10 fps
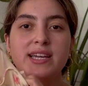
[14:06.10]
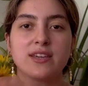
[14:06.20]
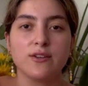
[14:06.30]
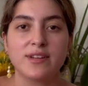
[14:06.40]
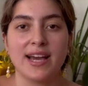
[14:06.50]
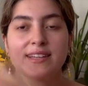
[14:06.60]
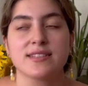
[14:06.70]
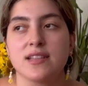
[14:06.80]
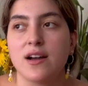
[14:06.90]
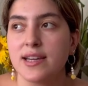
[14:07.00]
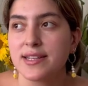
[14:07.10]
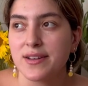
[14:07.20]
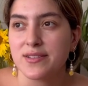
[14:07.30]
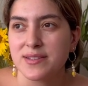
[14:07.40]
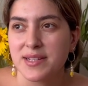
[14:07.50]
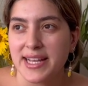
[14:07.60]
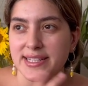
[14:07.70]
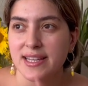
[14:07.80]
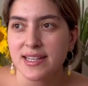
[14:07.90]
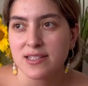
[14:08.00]
cute. I saw it on, I
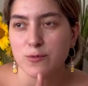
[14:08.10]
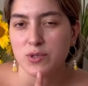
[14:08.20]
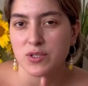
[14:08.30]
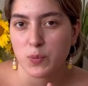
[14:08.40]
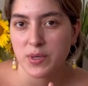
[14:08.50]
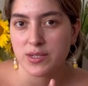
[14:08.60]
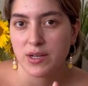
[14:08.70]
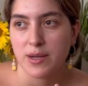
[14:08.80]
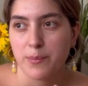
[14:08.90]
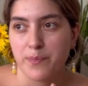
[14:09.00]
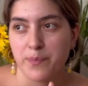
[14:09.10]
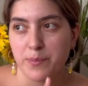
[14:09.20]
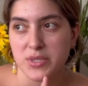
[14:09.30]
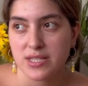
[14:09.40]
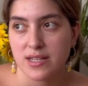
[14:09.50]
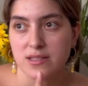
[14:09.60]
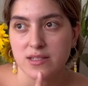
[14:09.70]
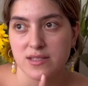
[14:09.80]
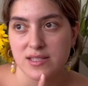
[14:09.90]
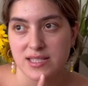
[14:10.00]
think it was my
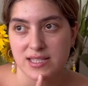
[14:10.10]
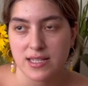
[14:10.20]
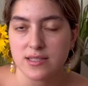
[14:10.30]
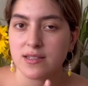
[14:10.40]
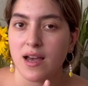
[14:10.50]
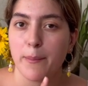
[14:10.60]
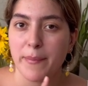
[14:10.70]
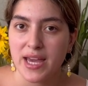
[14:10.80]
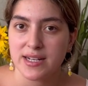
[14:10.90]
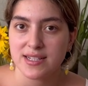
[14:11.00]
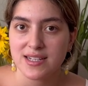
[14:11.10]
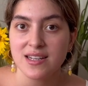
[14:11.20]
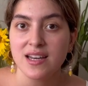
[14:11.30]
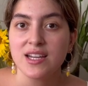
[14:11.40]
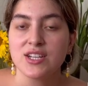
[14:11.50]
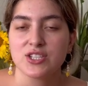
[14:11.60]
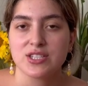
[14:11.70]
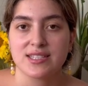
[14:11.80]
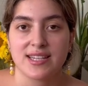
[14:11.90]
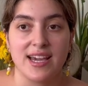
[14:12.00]
Matilda's sister Amanda.
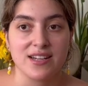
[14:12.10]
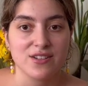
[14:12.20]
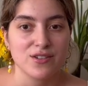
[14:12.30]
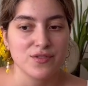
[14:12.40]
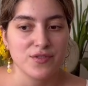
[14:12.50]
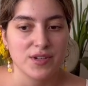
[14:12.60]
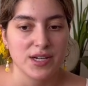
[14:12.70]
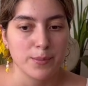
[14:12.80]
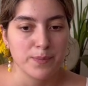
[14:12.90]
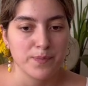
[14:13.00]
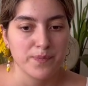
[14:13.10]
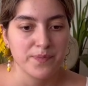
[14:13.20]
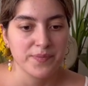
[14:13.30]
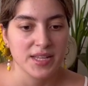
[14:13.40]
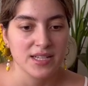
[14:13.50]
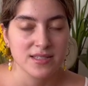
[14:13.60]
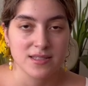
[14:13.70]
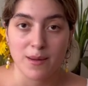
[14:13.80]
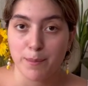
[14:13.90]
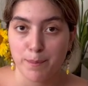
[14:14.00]
She's kind of
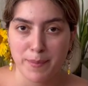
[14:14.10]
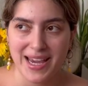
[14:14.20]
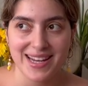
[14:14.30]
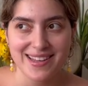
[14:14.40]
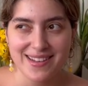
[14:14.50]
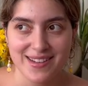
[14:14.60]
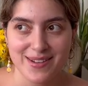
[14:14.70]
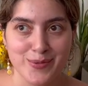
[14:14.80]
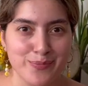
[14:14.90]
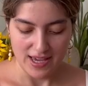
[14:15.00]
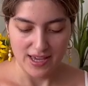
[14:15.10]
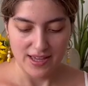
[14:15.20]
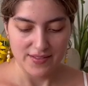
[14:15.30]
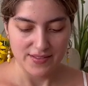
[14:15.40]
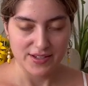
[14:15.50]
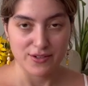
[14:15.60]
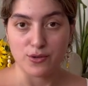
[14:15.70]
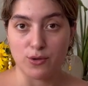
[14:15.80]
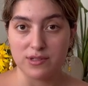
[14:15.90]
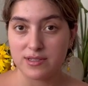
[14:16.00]
sunbathed and
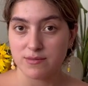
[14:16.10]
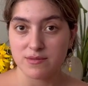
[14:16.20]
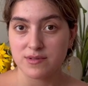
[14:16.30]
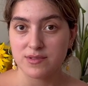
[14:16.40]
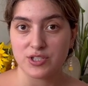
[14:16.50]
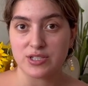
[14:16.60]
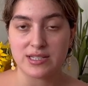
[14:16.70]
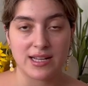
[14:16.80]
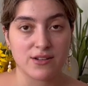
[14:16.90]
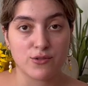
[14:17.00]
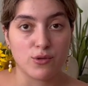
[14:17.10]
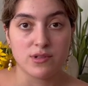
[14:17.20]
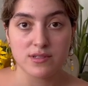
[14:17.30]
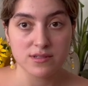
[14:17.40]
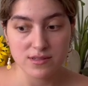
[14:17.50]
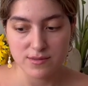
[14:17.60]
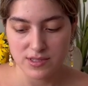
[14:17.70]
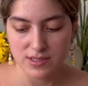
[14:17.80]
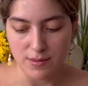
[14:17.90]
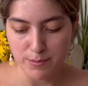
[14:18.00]
golden. She's like golden
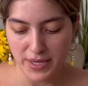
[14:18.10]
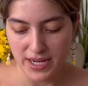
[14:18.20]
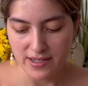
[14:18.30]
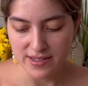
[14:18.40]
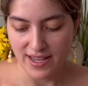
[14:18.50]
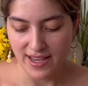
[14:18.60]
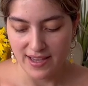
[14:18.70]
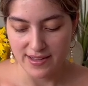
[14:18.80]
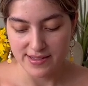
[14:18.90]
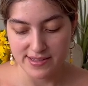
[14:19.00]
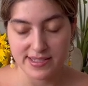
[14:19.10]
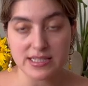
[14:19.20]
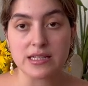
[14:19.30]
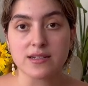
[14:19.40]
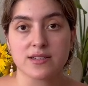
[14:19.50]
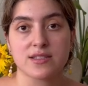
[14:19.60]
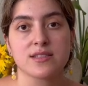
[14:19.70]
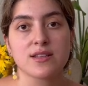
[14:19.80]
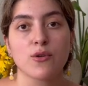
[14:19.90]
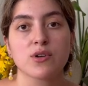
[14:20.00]
sunbathed, and this looked
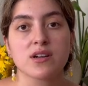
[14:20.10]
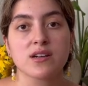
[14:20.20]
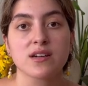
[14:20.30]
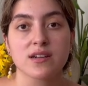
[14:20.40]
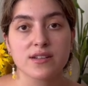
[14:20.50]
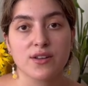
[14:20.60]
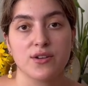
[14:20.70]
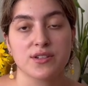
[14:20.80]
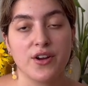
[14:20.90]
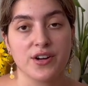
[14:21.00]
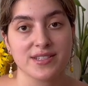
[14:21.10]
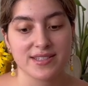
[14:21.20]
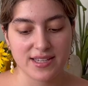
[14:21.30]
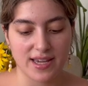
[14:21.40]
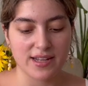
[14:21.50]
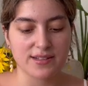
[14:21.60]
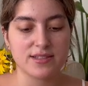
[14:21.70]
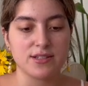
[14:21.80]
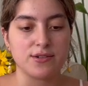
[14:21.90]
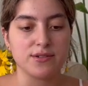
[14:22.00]
so good on her skin,
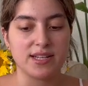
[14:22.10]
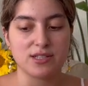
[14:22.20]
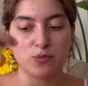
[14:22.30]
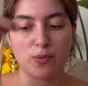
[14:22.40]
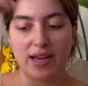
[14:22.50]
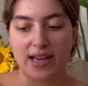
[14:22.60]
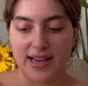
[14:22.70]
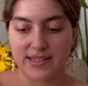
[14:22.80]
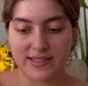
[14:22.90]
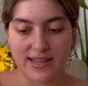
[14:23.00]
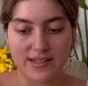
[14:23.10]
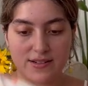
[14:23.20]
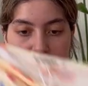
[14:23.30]
so that's why I decided to